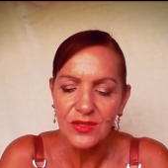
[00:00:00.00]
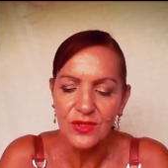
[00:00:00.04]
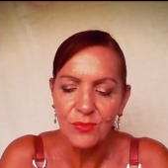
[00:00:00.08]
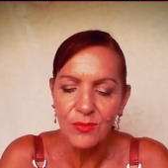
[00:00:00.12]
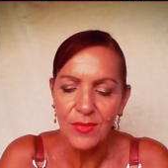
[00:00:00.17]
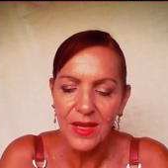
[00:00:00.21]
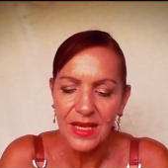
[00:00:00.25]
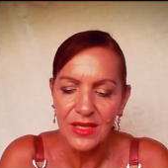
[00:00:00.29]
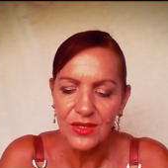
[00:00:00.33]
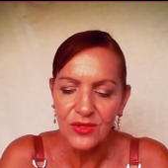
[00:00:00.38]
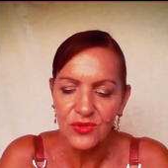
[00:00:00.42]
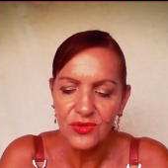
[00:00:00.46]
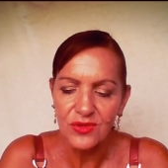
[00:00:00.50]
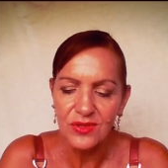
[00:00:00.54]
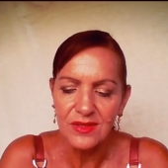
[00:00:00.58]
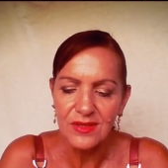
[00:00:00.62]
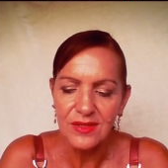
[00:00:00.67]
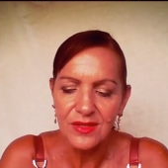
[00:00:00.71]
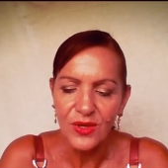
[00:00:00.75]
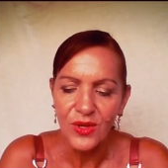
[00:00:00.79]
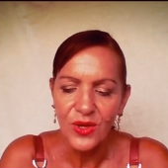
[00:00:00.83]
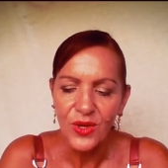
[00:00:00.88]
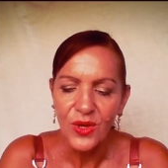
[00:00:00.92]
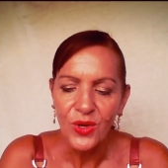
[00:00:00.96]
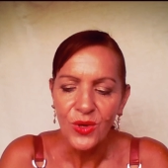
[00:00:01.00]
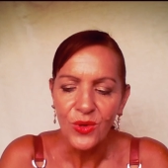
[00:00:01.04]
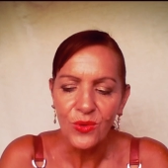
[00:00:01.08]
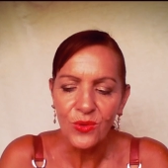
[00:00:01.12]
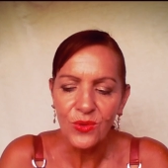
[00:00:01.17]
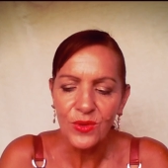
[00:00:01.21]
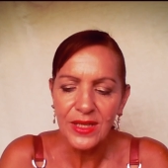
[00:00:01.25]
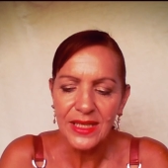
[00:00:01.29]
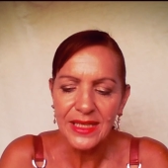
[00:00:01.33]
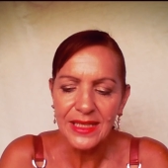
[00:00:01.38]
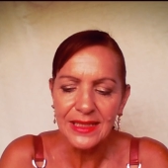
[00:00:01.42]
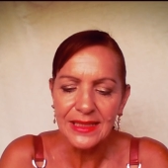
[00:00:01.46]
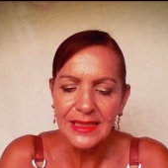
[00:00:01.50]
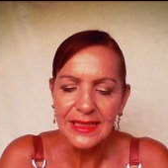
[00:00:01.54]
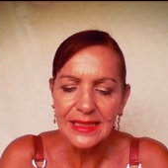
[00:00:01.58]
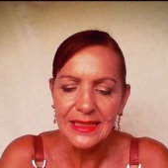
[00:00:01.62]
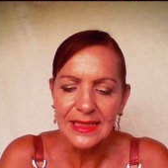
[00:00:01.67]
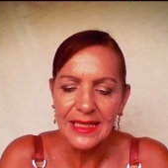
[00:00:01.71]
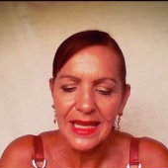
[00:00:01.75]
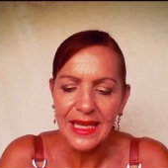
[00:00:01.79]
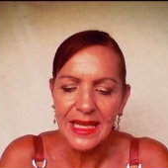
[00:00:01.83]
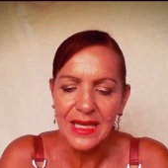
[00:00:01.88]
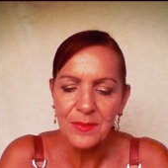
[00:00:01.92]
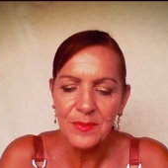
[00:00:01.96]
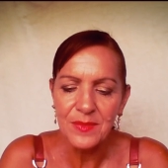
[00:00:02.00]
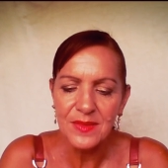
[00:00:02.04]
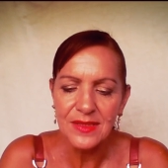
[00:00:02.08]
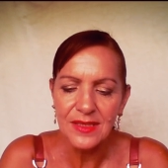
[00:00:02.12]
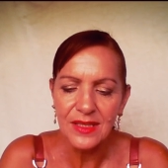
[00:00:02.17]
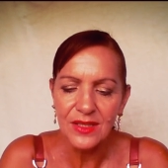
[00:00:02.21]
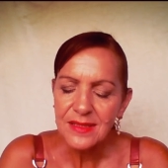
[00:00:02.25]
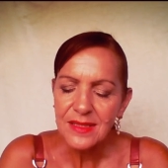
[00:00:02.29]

mantras or healing names